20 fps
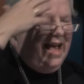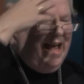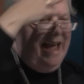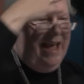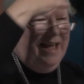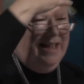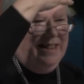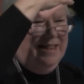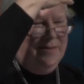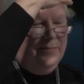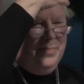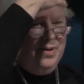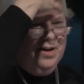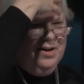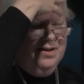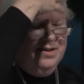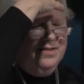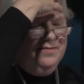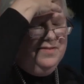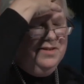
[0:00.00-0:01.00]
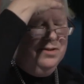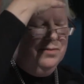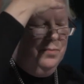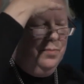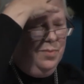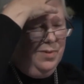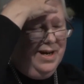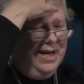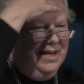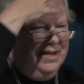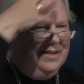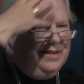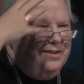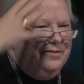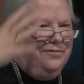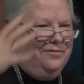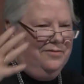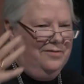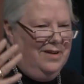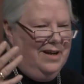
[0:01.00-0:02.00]
and the part of your brain at the
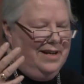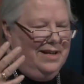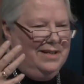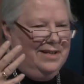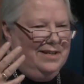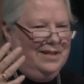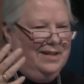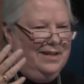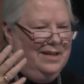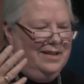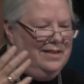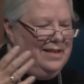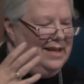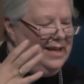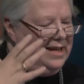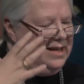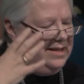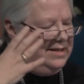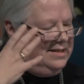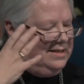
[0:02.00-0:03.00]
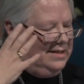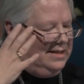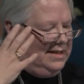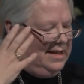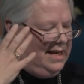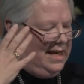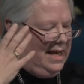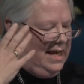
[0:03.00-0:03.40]
front that,